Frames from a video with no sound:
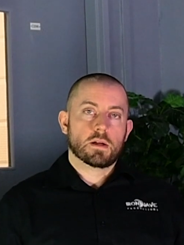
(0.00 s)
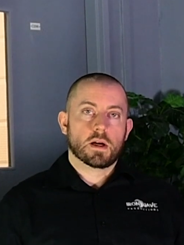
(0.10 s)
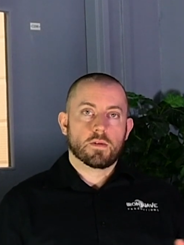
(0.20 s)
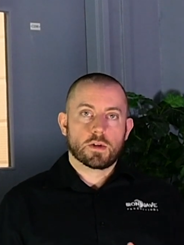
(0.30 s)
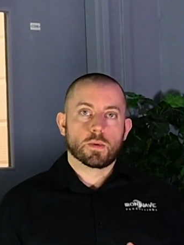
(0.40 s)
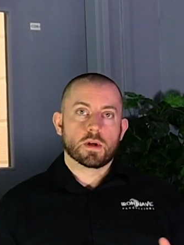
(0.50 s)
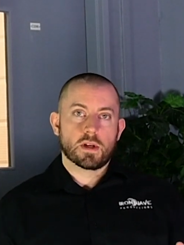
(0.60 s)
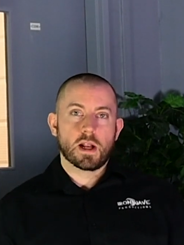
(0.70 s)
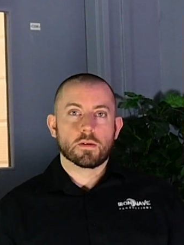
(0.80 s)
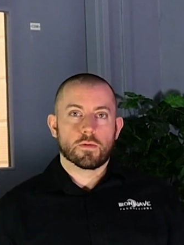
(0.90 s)
kind of into a
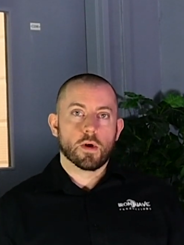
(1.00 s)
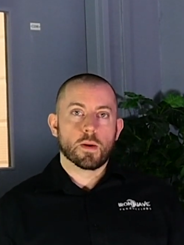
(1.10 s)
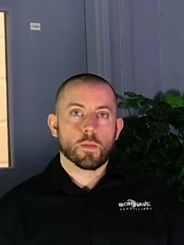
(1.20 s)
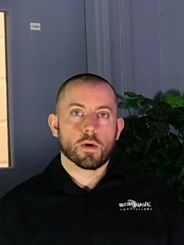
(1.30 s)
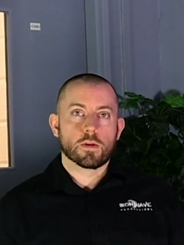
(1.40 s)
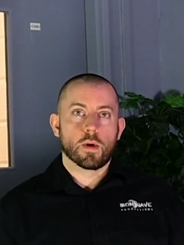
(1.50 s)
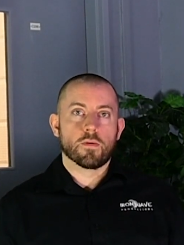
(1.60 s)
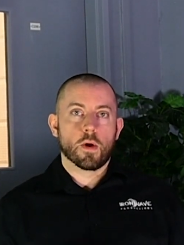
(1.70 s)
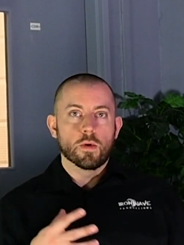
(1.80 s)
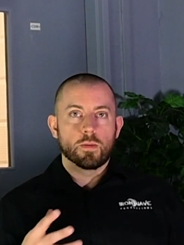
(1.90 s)
Canadian framework. So I've
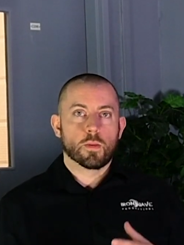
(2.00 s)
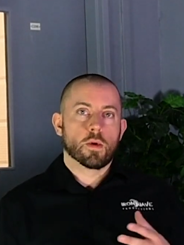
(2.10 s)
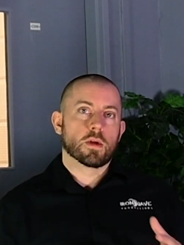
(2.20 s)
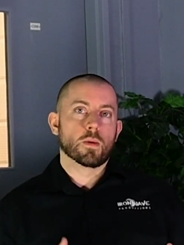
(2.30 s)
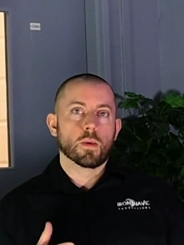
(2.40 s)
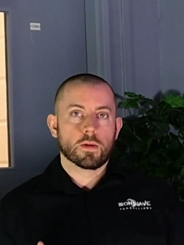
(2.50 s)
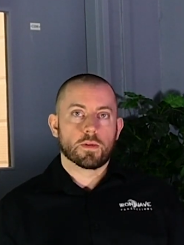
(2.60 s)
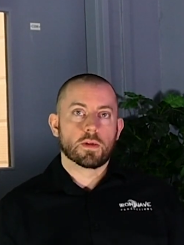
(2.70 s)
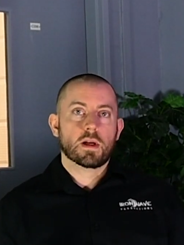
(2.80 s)
always been working with